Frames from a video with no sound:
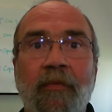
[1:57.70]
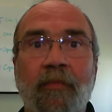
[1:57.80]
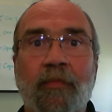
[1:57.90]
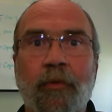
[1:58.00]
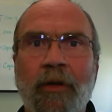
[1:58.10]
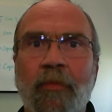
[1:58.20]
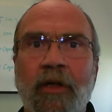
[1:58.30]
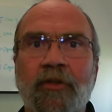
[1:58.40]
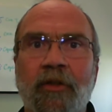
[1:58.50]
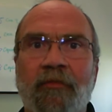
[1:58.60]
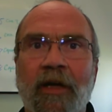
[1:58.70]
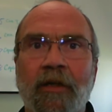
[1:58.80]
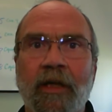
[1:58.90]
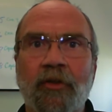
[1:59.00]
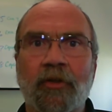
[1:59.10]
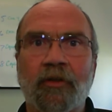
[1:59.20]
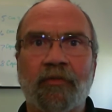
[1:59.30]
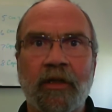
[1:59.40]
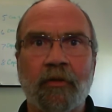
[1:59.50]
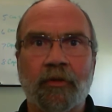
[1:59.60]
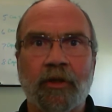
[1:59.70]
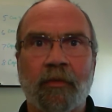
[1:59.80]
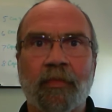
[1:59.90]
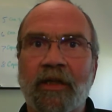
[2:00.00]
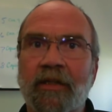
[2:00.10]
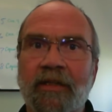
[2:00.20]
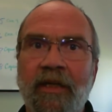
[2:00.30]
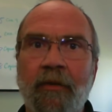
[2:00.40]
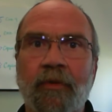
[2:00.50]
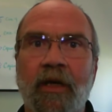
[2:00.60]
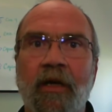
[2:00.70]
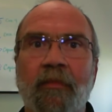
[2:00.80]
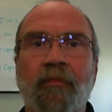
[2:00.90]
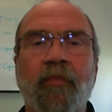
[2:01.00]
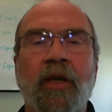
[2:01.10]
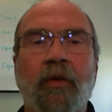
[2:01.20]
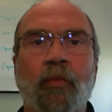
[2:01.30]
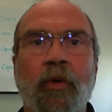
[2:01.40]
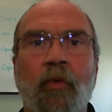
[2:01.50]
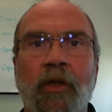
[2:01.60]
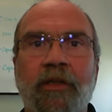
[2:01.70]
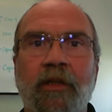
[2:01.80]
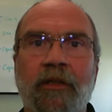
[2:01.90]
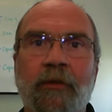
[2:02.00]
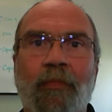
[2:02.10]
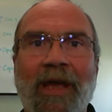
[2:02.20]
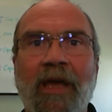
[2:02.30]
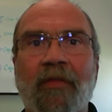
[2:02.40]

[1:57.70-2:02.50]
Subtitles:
Pretty much the foundation of leadership, but at the same time, we want to expand